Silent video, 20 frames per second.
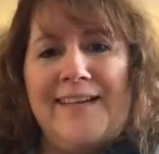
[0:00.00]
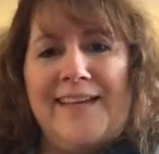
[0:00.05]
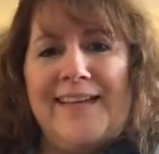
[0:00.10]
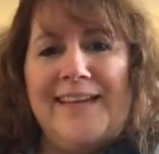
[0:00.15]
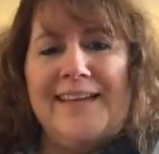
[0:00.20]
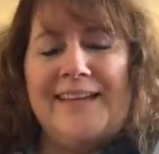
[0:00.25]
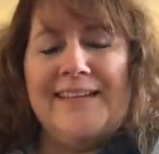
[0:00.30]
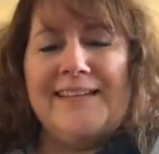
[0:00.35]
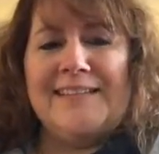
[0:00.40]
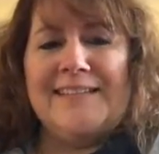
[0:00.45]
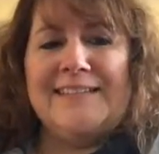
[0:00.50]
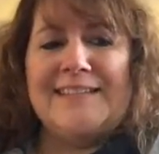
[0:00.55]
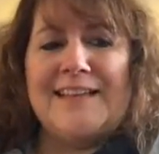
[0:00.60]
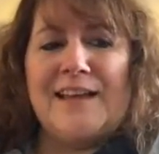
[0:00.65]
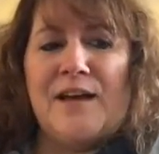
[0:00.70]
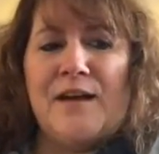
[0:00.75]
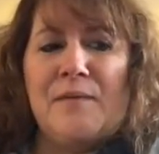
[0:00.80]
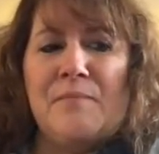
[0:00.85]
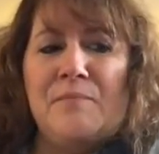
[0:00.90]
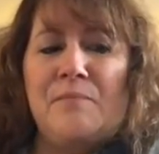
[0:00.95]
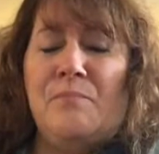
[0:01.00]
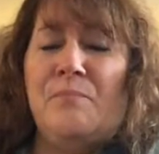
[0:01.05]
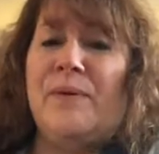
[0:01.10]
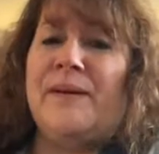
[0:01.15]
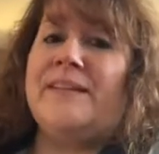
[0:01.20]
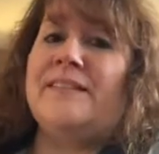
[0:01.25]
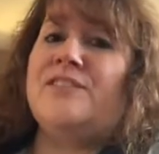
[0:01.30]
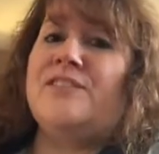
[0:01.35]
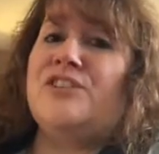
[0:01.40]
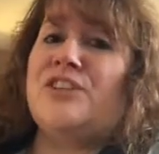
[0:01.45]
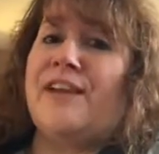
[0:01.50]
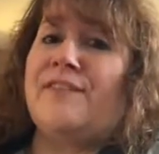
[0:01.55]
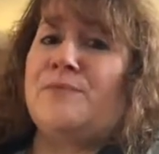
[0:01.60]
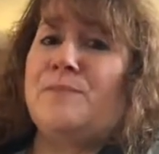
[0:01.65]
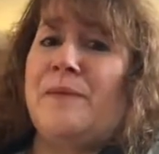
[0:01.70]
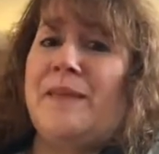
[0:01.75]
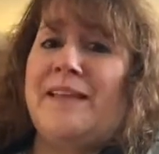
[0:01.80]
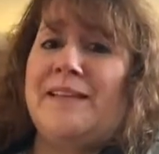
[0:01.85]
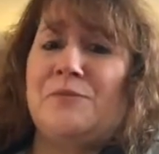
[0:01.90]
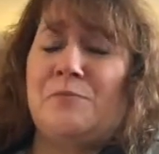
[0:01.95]
and but Jeff's
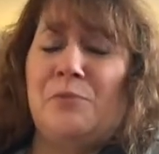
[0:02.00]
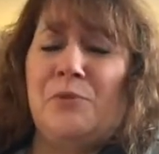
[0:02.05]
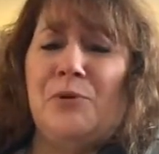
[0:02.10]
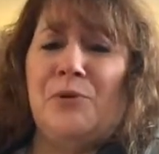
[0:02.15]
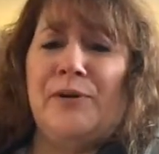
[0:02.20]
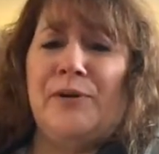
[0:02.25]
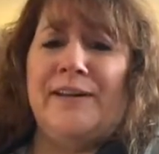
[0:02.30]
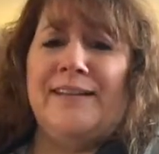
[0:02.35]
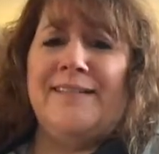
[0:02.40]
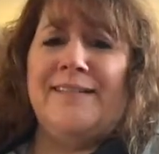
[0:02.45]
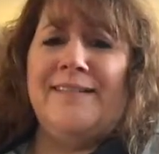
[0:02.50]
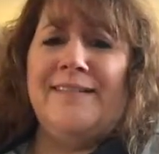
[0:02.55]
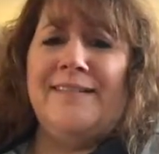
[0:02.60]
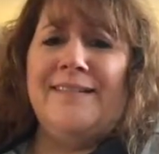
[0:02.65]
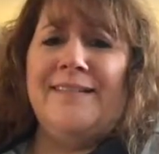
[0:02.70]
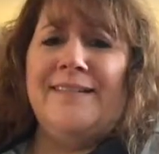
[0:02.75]
being deployed